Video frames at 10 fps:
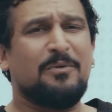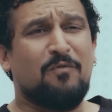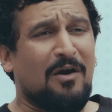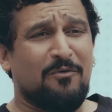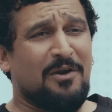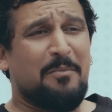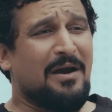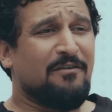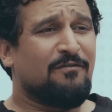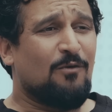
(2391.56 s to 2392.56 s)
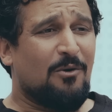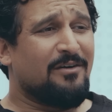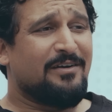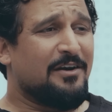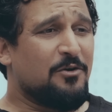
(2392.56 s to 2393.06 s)
But why would I buy a
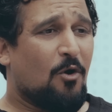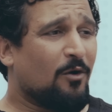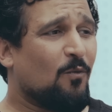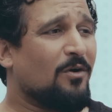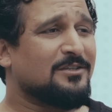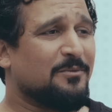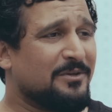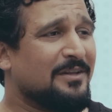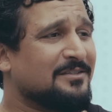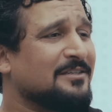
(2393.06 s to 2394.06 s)
400 and not want something that's